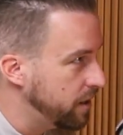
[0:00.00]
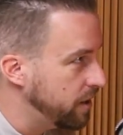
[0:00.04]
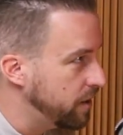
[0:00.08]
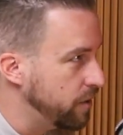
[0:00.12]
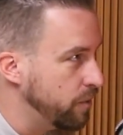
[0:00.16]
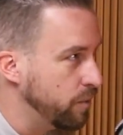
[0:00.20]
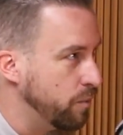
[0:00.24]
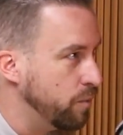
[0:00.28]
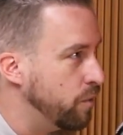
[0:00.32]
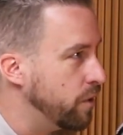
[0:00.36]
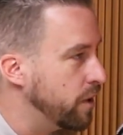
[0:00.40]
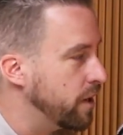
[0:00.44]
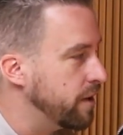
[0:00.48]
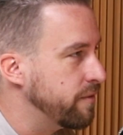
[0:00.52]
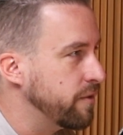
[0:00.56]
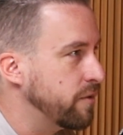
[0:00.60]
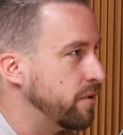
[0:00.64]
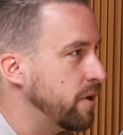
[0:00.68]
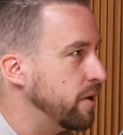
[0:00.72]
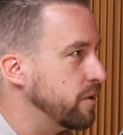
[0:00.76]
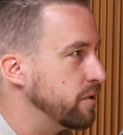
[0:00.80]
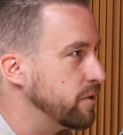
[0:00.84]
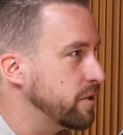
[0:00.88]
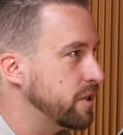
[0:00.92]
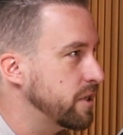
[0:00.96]

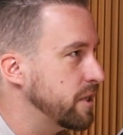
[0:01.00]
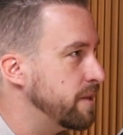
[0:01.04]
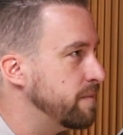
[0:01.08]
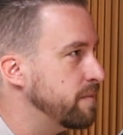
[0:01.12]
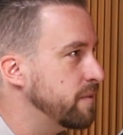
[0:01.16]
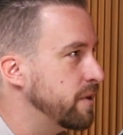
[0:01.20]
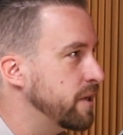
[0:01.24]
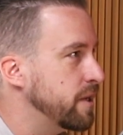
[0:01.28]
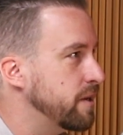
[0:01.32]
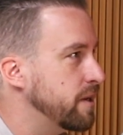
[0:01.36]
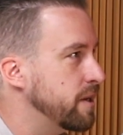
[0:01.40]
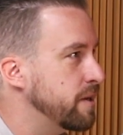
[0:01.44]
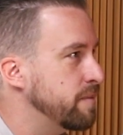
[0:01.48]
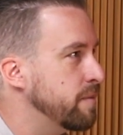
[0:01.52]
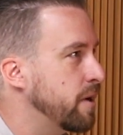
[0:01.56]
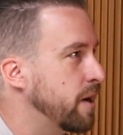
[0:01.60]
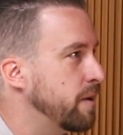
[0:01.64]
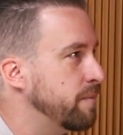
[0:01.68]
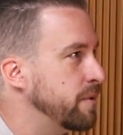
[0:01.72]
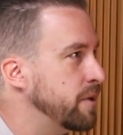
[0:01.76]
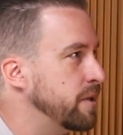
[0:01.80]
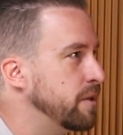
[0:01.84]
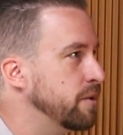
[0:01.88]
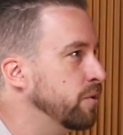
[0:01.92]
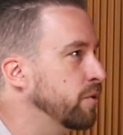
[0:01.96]
Whatever else he
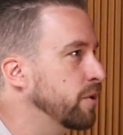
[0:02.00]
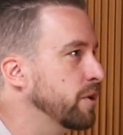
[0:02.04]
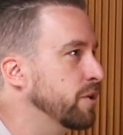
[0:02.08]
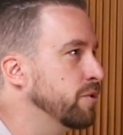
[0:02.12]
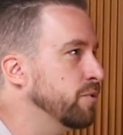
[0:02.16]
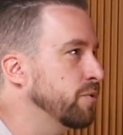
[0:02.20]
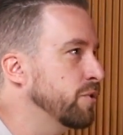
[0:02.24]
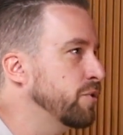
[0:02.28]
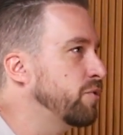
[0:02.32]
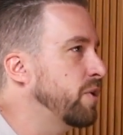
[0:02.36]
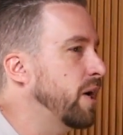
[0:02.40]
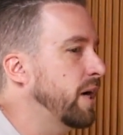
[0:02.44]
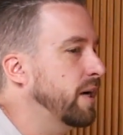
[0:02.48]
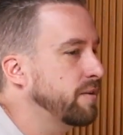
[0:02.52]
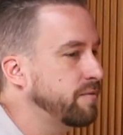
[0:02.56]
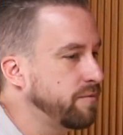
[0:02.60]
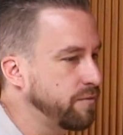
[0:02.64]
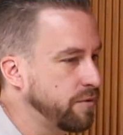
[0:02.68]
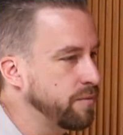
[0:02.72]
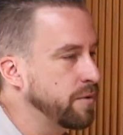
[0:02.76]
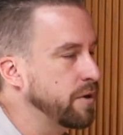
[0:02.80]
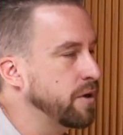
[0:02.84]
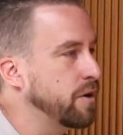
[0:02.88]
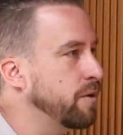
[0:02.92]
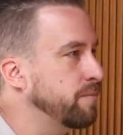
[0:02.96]
might be looking to attract
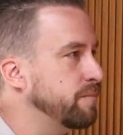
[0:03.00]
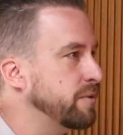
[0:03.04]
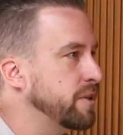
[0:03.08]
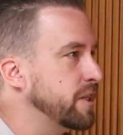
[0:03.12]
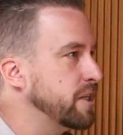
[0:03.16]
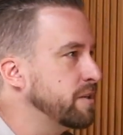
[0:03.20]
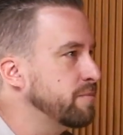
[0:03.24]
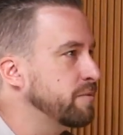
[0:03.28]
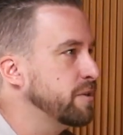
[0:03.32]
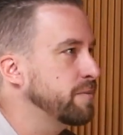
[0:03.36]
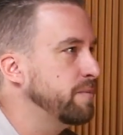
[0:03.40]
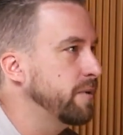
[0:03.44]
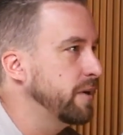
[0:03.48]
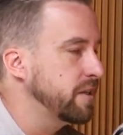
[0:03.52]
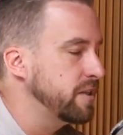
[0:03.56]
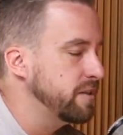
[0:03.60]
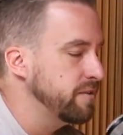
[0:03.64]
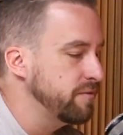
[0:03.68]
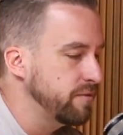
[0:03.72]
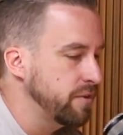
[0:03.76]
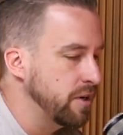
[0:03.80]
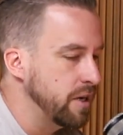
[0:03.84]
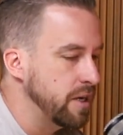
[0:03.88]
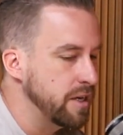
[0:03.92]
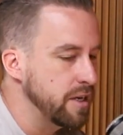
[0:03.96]
from an optics
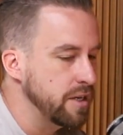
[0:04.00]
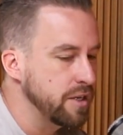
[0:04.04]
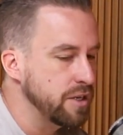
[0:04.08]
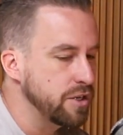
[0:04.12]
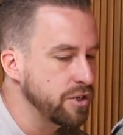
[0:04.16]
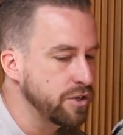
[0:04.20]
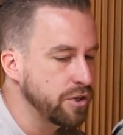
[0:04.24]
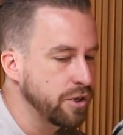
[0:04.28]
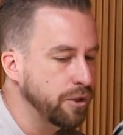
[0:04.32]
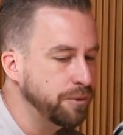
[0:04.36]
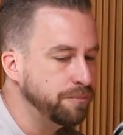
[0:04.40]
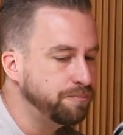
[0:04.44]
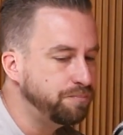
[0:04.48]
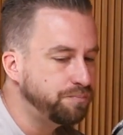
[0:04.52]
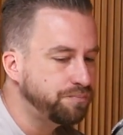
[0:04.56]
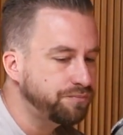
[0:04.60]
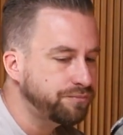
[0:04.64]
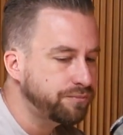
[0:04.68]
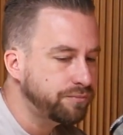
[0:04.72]
perspective, right? And so